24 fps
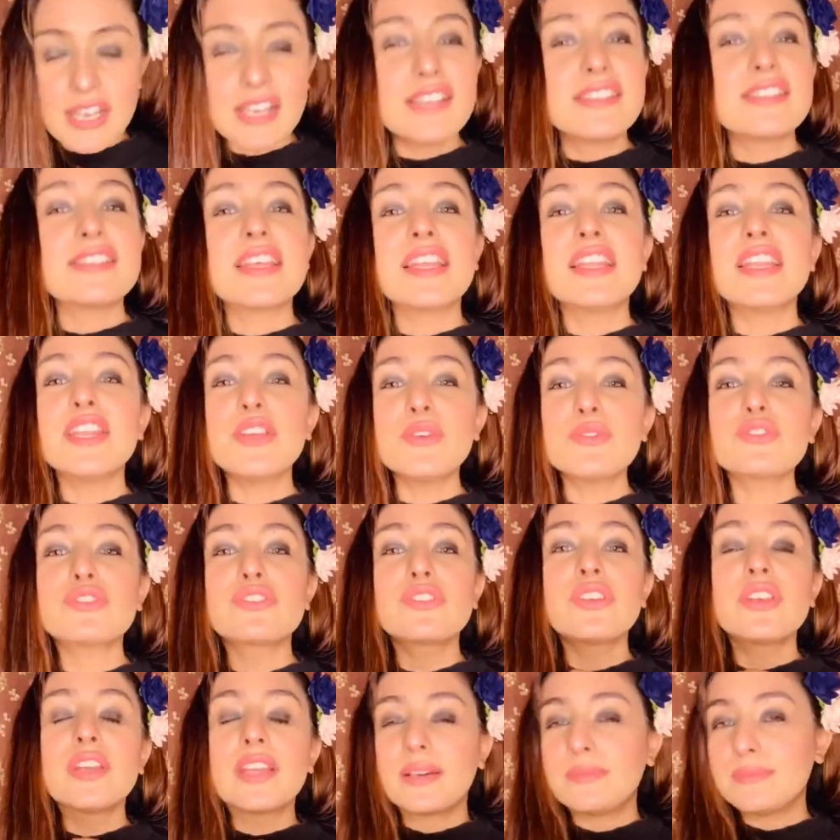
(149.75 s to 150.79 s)

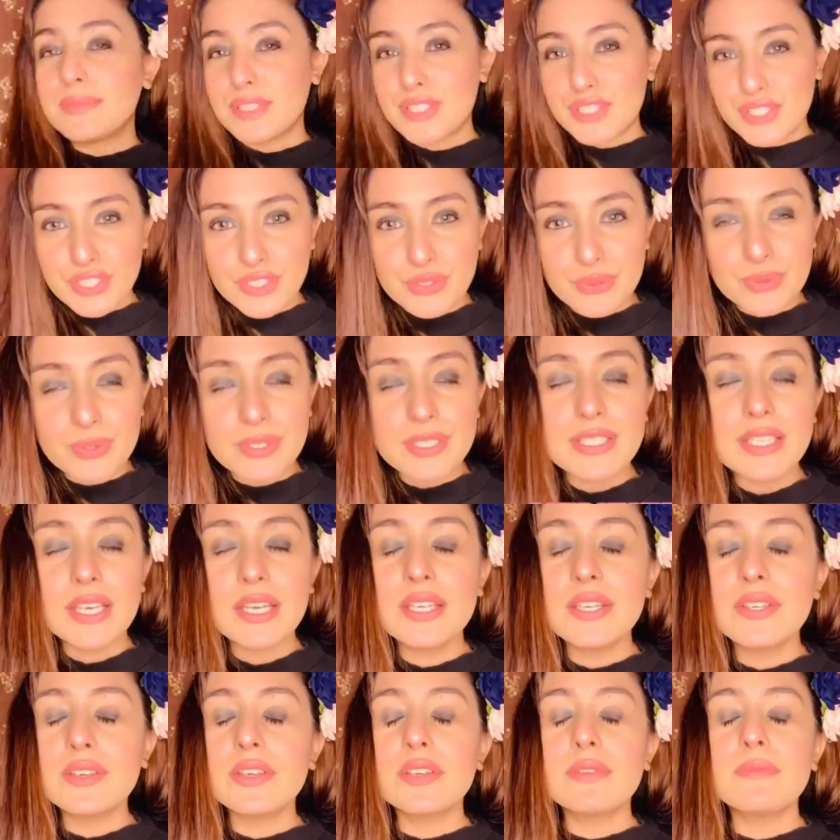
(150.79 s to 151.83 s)
Solution number two is that
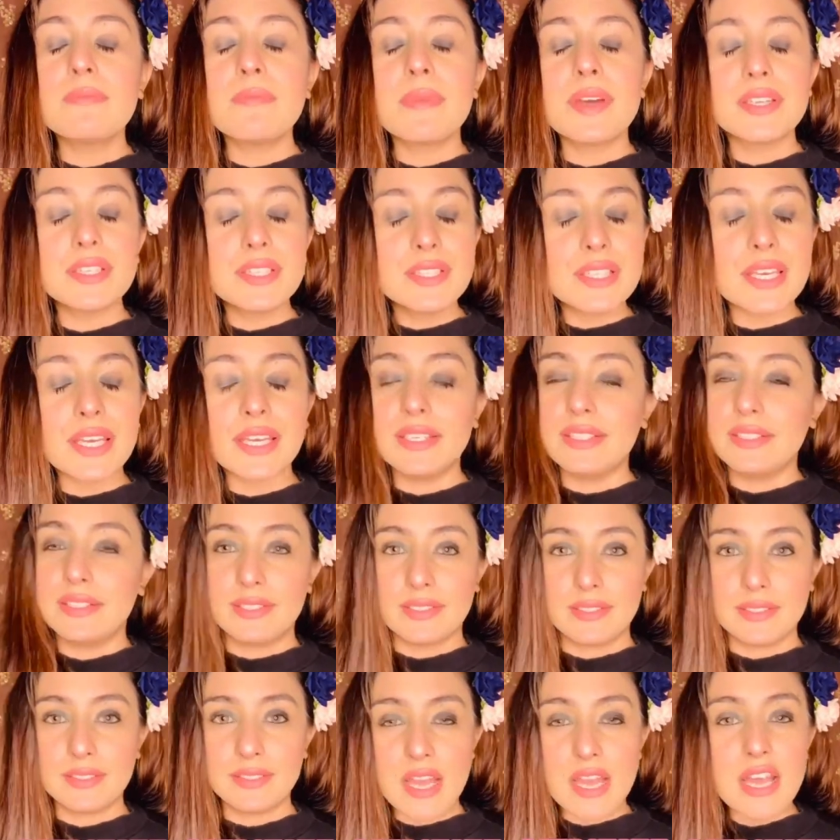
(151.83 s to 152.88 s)
you can meditate.
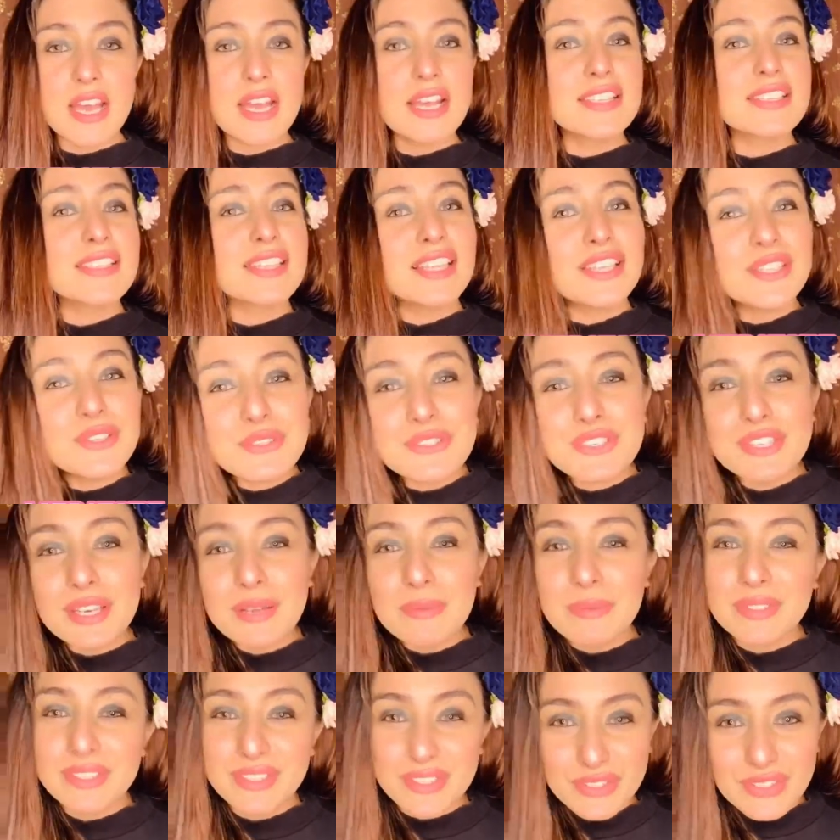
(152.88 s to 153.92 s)
Solution
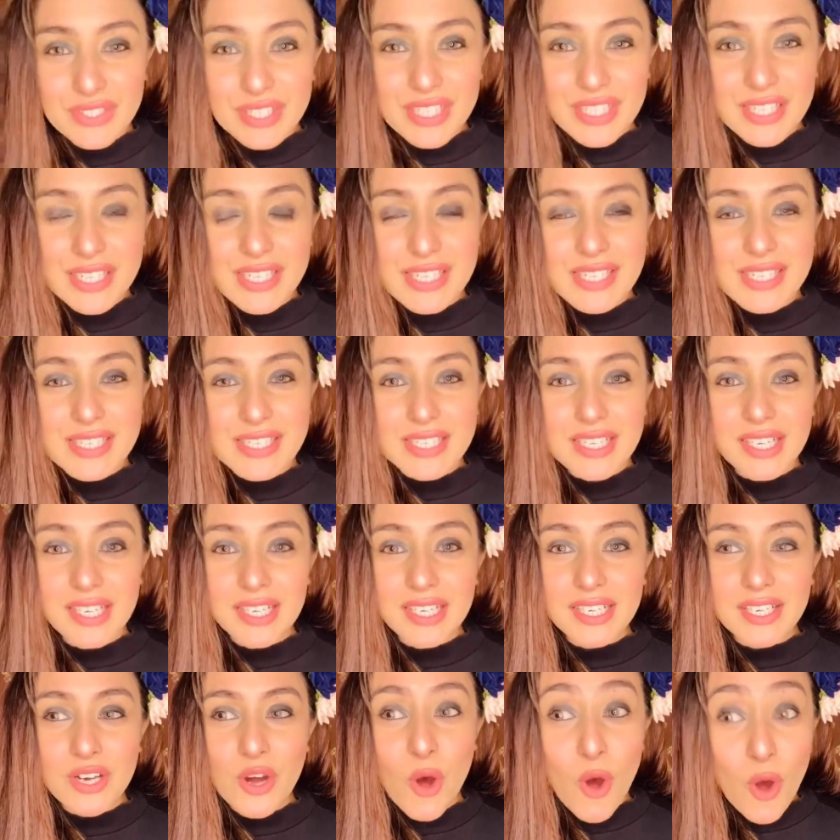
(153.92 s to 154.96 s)
number three is
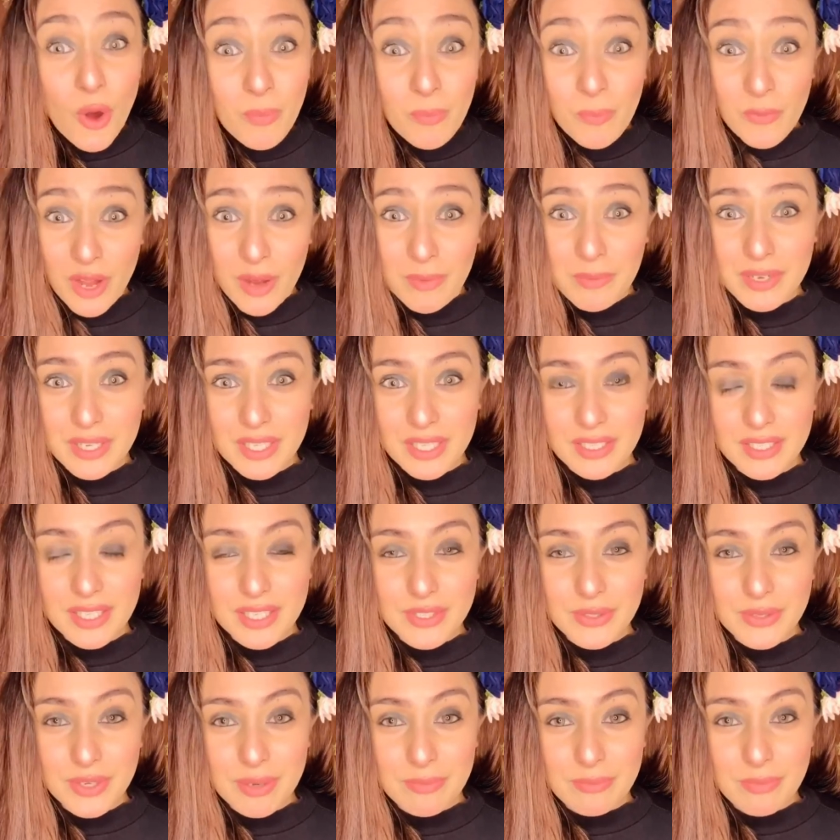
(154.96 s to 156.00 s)
a home remedy that
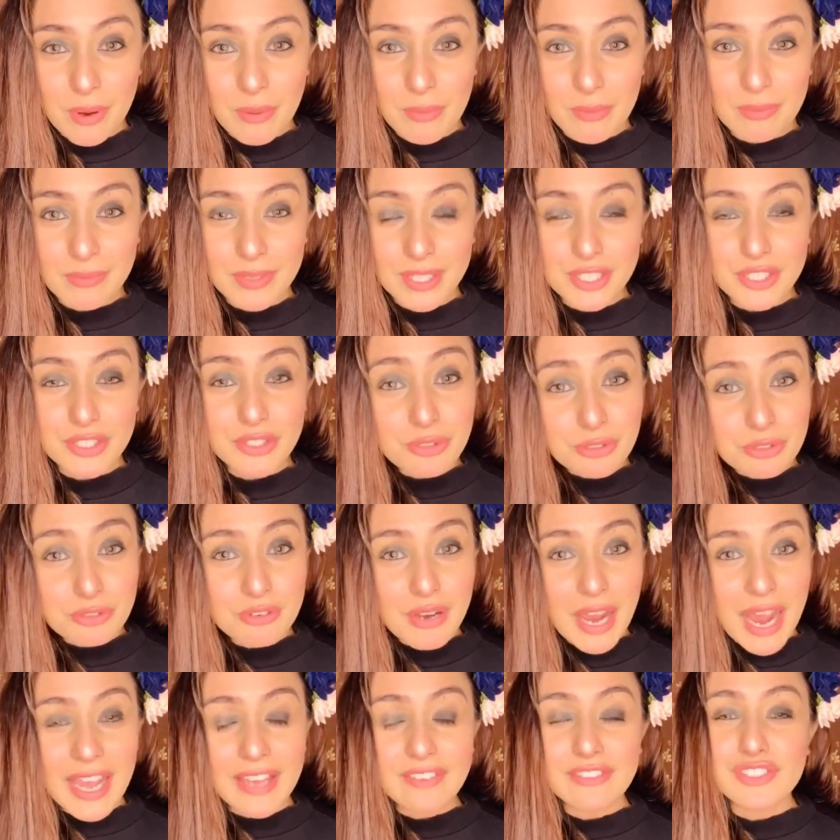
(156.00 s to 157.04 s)
you can probably do.
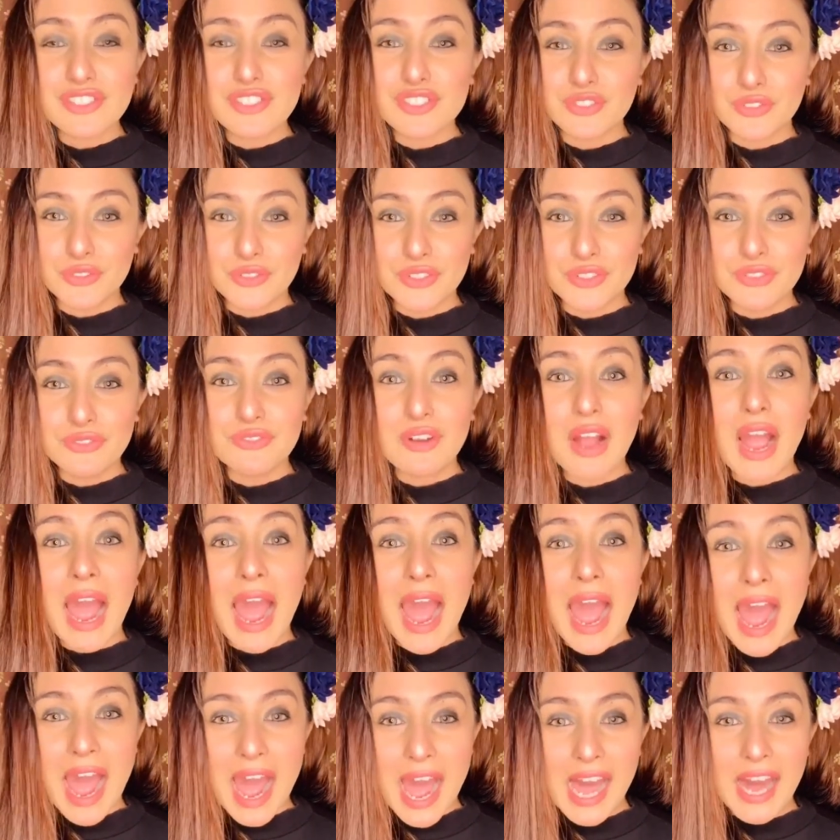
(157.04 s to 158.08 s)
I will show you
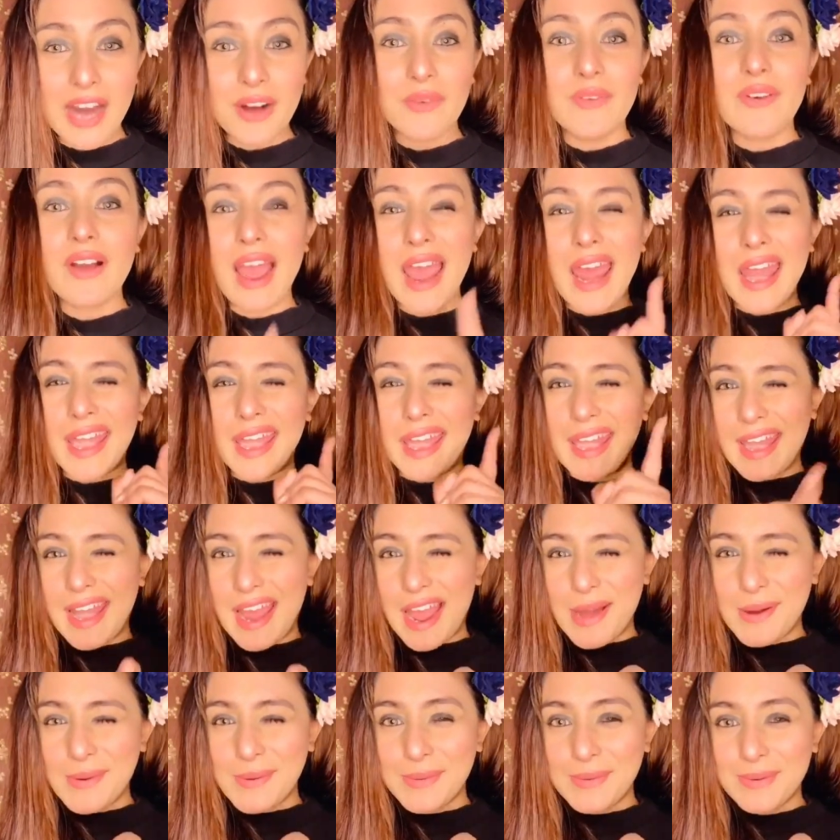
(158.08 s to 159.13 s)
how
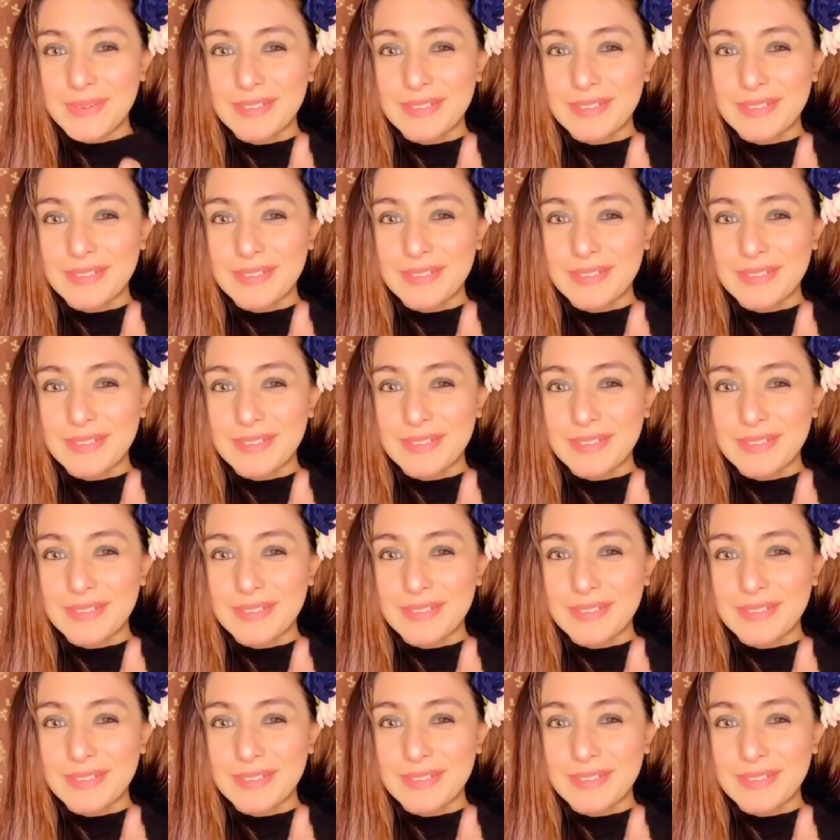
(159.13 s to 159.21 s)
now.